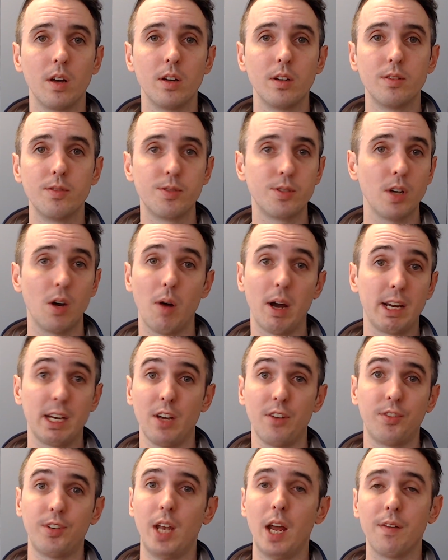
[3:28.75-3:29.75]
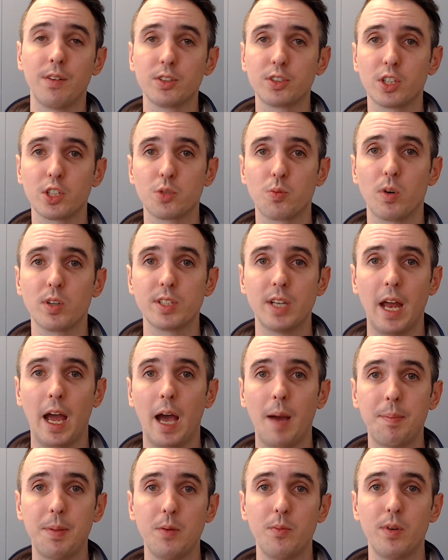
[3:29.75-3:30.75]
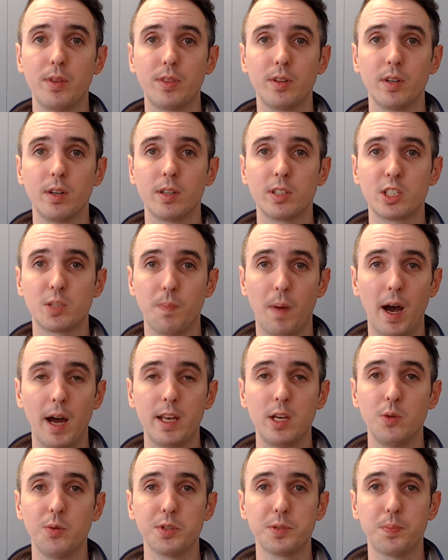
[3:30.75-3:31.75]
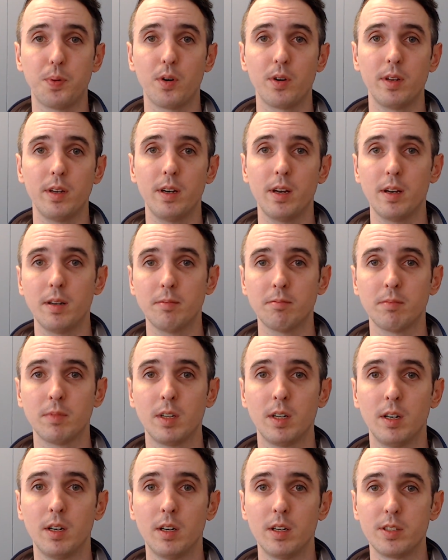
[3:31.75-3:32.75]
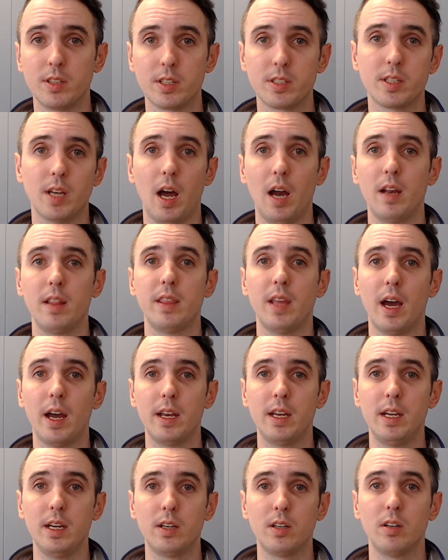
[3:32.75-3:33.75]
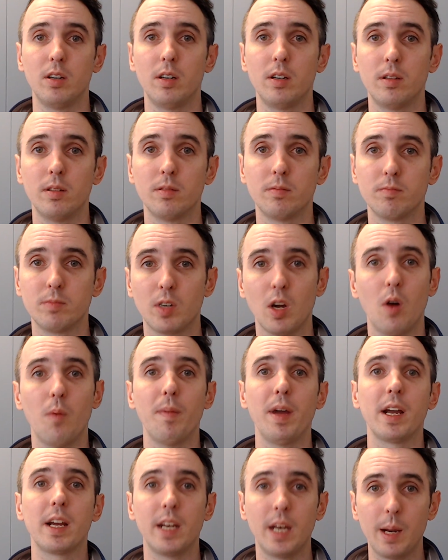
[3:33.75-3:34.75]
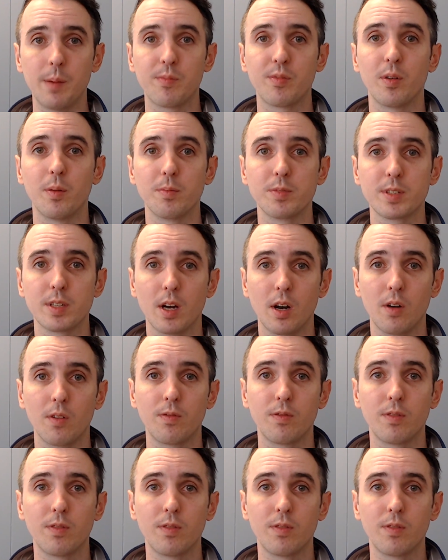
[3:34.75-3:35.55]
So I guess Neville just wasn't happy with the spot he was put in and decided that he could go make a name for himself